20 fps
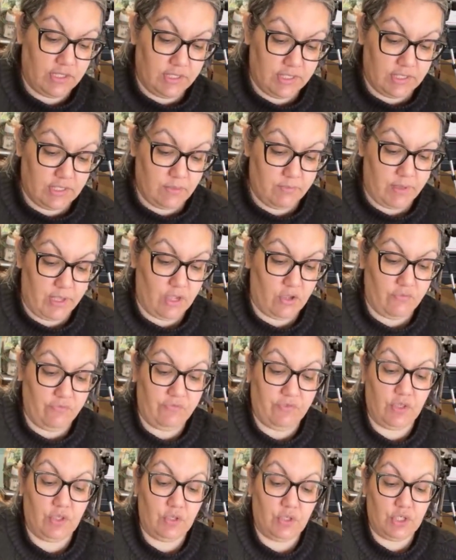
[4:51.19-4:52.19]
Dixie Belle
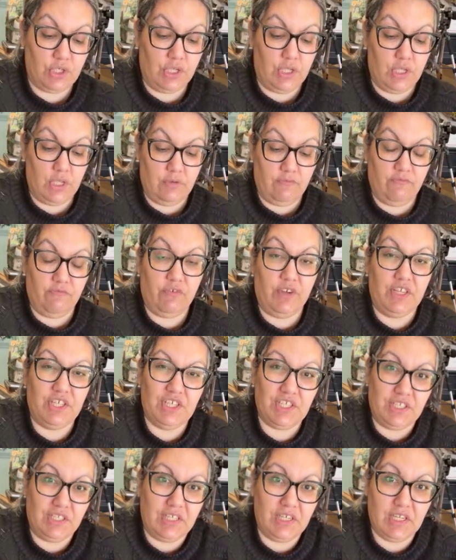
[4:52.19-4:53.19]
Fusion
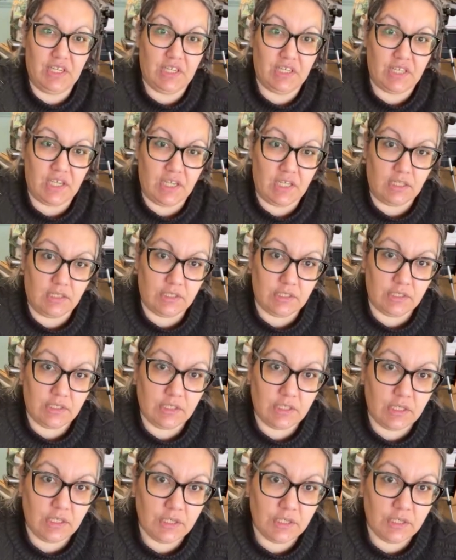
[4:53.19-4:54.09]
French linen color.